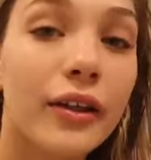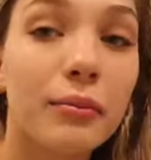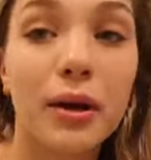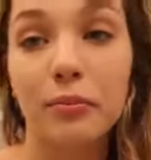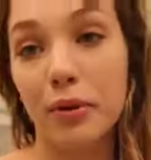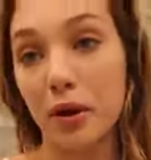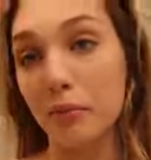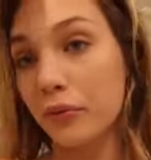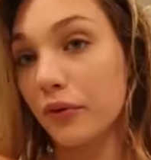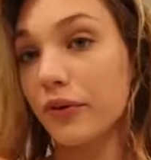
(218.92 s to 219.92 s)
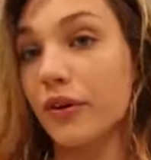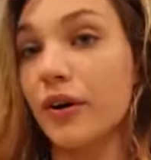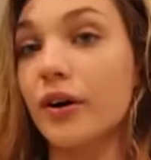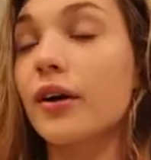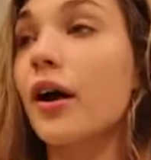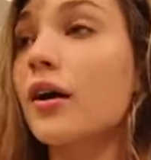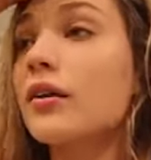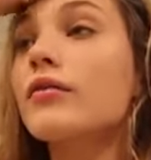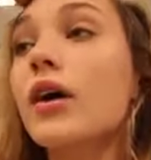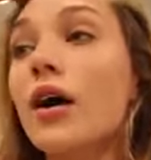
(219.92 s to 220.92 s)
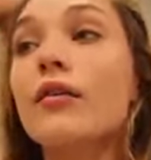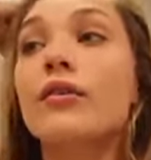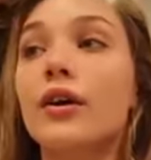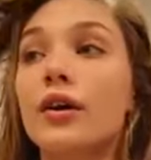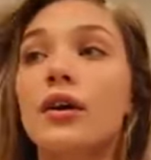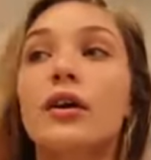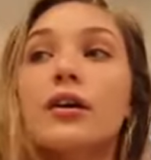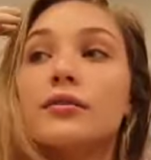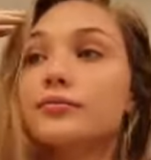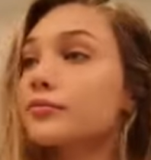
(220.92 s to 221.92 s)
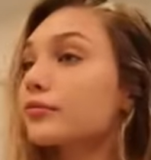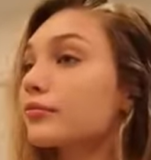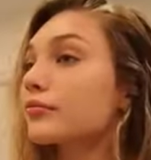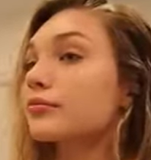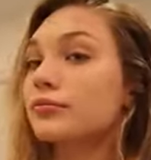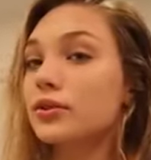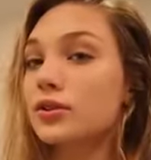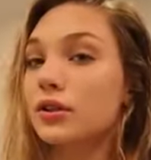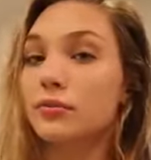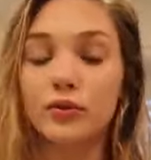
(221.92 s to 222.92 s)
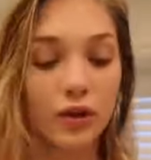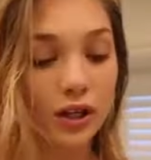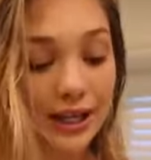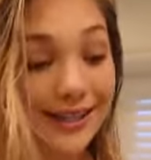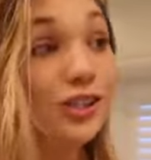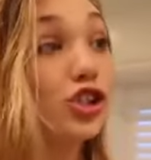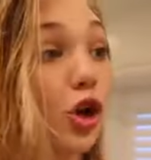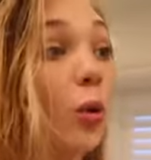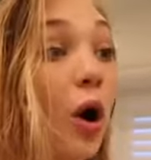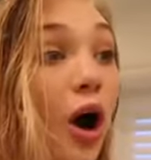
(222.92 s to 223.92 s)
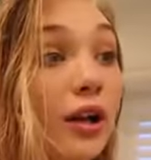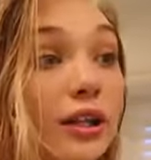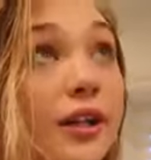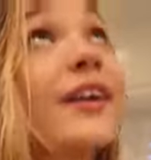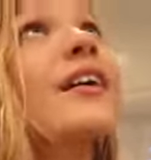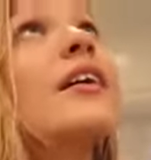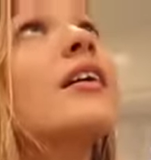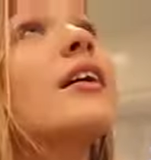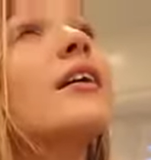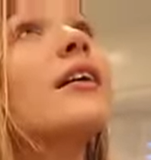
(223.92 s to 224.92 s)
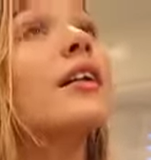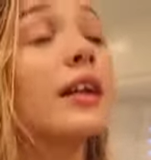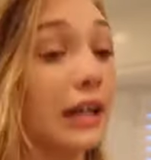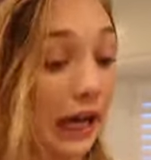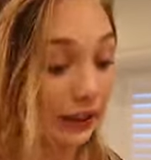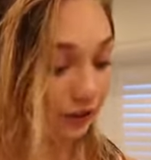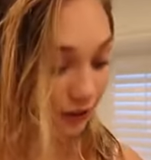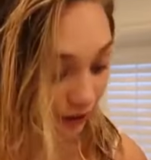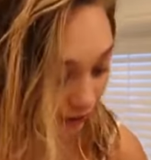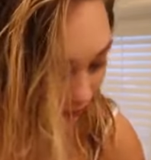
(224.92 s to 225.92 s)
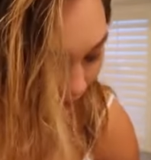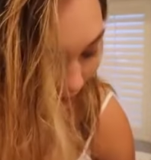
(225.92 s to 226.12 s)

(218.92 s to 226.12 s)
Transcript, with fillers: Now that my pimples are kind of covered, I'm just gonna move on. It is so hot in here, like actually